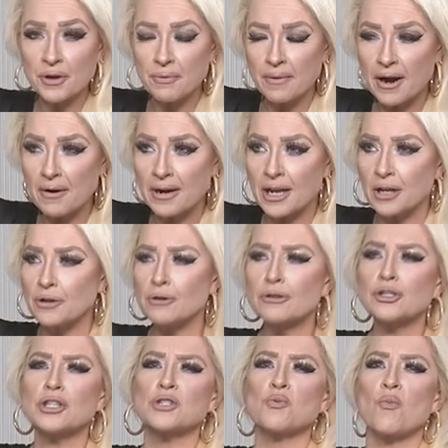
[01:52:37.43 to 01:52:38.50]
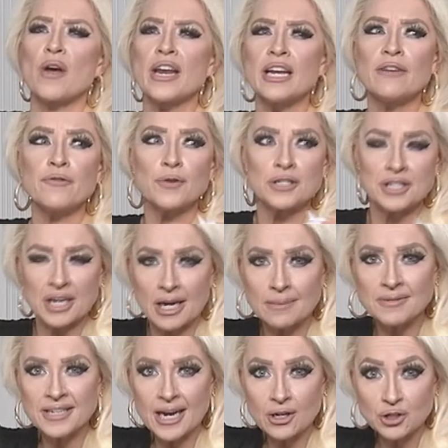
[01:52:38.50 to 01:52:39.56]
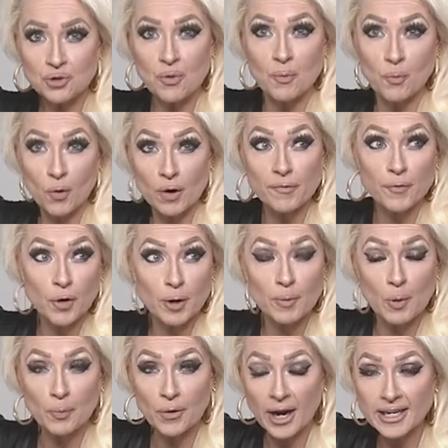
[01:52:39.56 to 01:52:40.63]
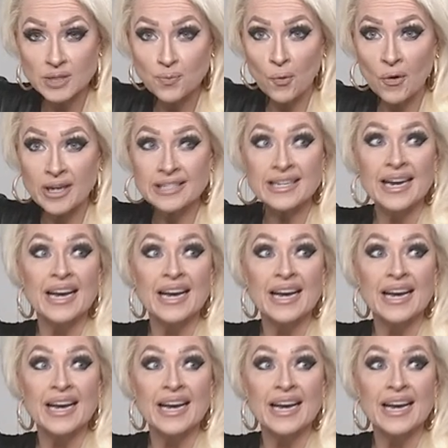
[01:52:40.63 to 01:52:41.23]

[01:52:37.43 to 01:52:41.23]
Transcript: rarity and you're just waiting for it to come down to a more affordable price point,